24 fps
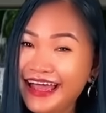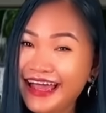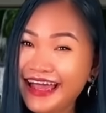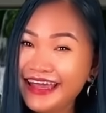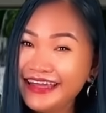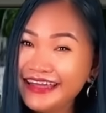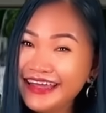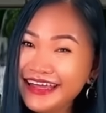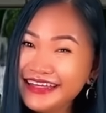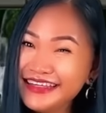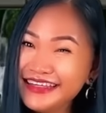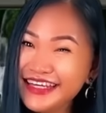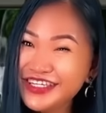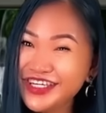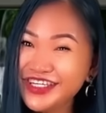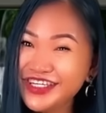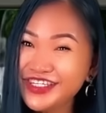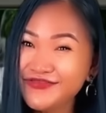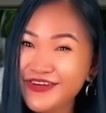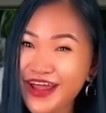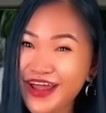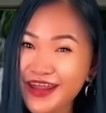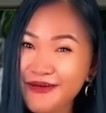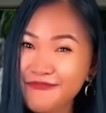I guess I
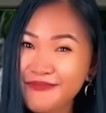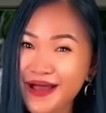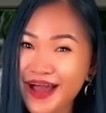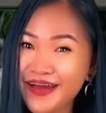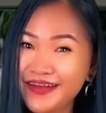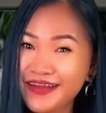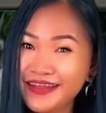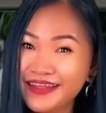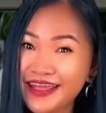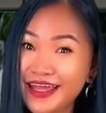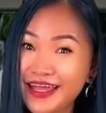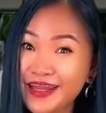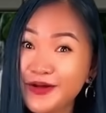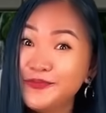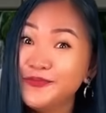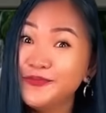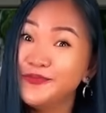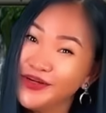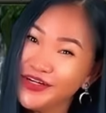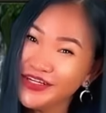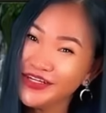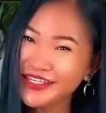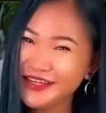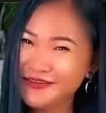just read about it in a
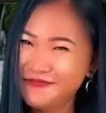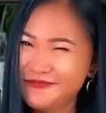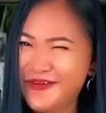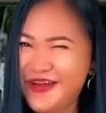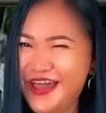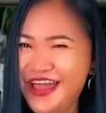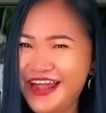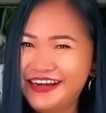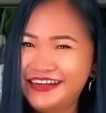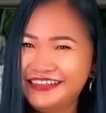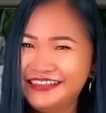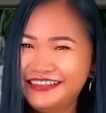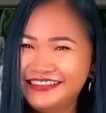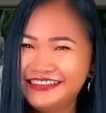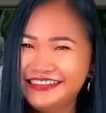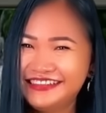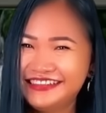book somewhere.